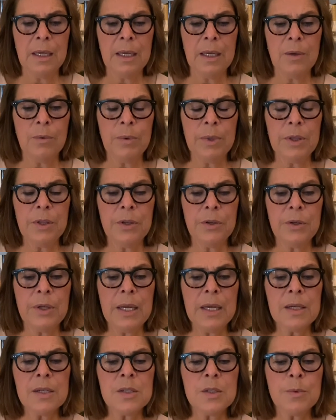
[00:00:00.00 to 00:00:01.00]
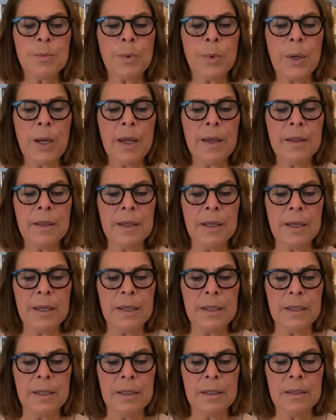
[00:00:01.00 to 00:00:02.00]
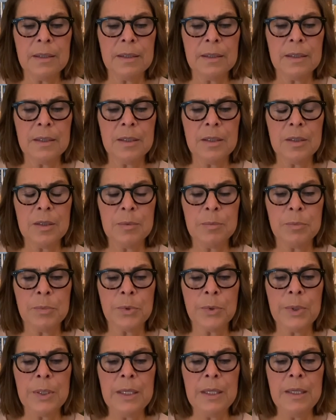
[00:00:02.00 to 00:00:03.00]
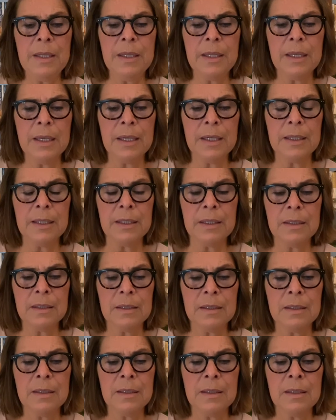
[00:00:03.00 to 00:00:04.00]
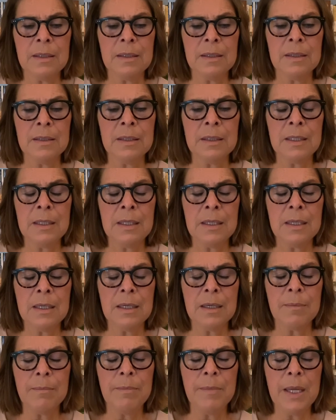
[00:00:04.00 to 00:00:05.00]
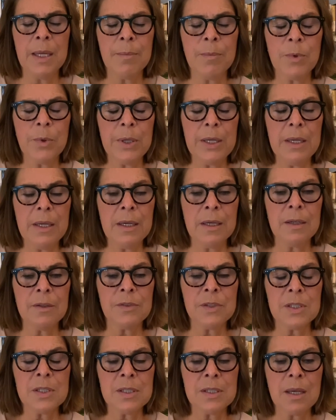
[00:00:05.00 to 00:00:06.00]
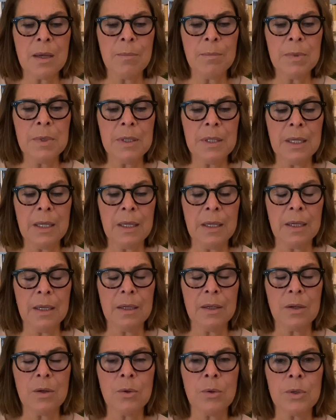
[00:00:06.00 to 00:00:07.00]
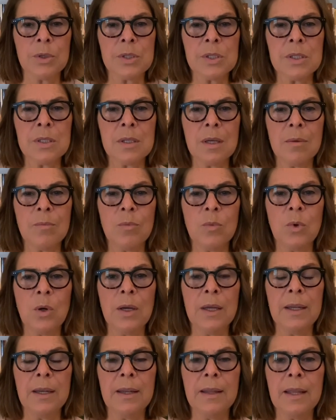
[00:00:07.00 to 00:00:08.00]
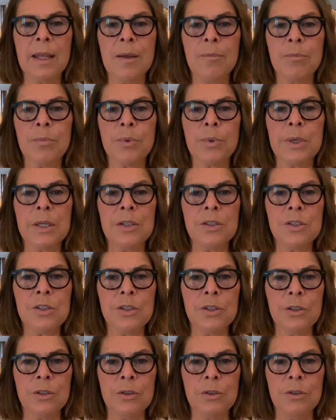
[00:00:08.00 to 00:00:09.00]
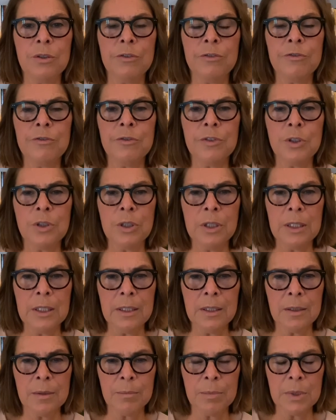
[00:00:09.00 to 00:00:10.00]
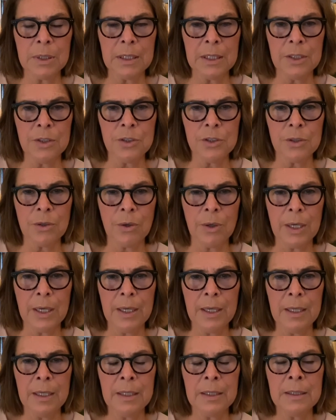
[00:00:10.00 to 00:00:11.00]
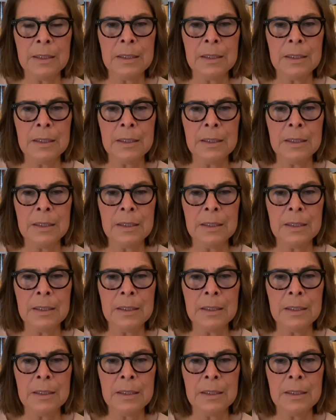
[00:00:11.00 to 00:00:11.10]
And with your next breath in, breathe in a memory of something or someone that brings you full and complete joy.